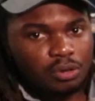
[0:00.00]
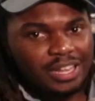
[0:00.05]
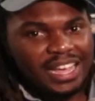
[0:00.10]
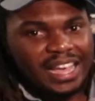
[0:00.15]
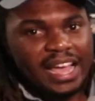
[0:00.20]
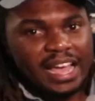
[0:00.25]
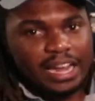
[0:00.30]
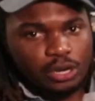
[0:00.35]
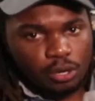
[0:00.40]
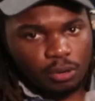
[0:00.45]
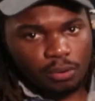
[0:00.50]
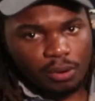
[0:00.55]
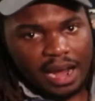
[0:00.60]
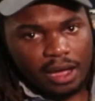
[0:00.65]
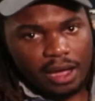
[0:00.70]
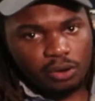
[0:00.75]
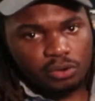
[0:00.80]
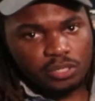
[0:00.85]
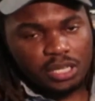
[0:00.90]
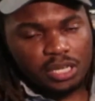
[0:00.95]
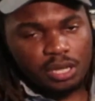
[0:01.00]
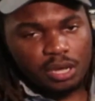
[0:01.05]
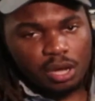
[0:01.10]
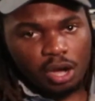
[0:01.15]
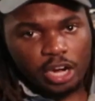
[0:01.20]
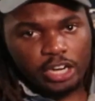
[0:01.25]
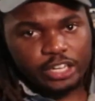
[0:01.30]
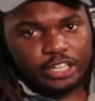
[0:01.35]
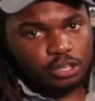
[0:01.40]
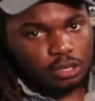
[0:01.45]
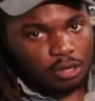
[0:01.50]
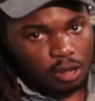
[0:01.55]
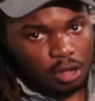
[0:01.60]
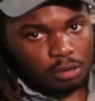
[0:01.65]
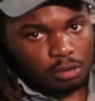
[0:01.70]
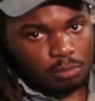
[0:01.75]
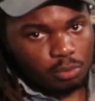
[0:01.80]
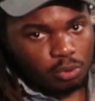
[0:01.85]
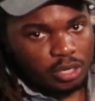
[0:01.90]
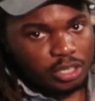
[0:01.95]
and ground on your
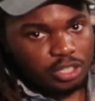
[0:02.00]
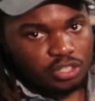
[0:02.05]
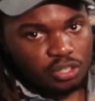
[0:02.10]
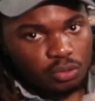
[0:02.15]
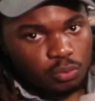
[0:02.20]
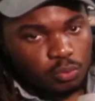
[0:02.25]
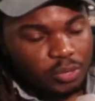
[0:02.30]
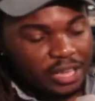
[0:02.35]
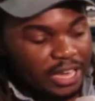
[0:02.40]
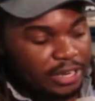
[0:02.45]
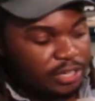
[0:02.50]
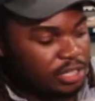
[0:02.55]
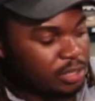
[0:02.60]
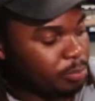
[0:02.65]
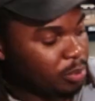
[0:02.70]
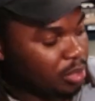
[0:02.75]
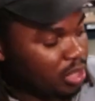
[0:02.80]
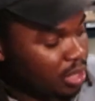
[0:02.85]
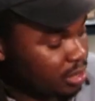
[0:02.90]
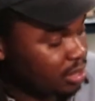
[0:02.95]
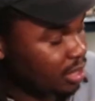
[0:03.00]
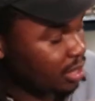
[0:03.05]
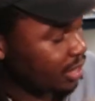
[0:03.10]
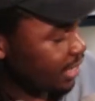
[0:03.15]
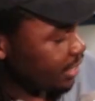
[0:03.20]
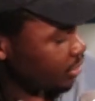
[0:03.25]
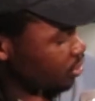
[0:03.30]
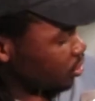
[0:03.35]
longboard. So we actually plugged the laser